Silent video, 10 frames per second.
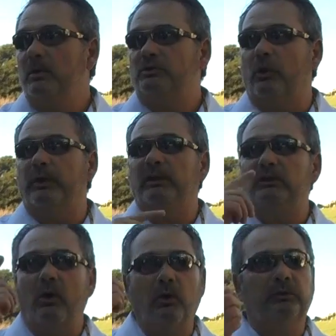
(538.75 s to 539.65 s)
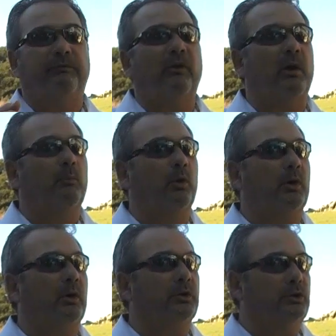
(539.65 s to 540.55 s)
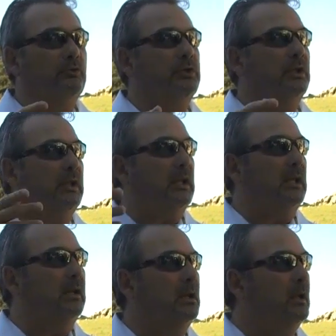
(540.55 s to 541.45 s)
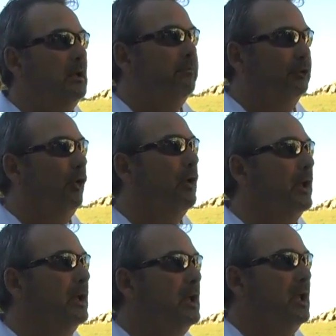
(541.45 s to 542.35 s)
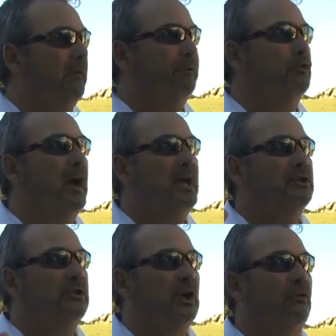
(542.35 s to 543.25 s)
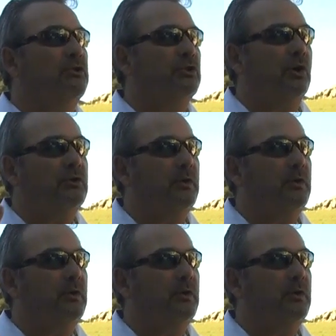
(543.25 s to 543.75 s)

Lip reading: So he told the farm worker union in Florida, if you guys don't start